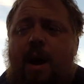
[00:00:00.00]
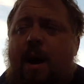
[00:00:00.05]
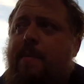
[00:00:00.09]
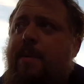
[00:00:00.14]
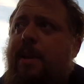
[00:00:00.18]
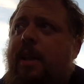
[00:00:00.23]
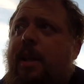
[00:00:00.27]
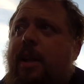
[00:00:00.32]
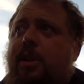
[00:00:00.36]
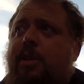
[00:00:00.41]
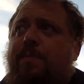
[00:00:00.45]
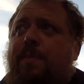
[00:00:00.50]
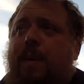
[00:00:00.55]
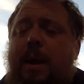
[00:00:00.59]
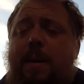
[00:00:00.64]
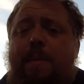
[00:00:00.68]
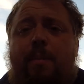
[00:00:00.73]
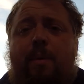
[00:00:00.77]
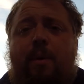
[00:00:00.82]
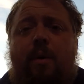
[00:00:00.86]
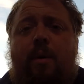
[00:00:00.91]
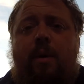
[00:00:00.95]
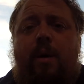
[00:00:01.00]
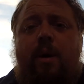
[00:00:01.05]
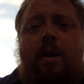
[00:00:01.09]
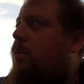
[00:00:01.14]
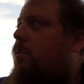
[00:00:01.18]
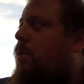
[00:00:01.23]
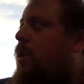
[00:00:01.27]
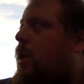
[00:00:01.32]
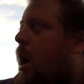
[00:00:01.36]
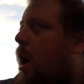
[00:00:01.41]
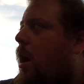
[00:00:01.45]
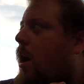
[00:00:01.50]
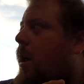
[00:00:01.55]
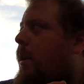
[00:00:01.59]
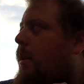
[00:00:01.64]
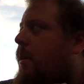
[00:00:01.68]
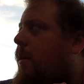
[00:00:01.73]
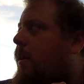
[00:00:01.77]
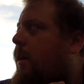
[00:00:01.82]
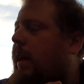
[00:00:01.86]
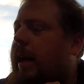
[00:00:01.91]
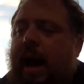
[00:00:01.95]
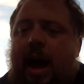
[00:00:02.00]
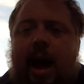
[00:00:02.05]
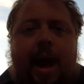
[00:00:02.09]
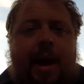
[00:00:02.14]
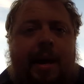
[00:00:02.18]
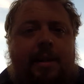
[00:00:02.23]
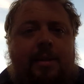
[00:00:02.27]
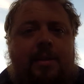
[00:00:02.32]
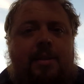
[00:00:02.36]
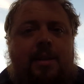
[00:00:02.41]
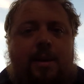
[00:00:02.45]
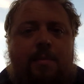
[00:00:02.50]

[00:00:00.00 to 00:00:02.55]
I mean, there's people, not guides.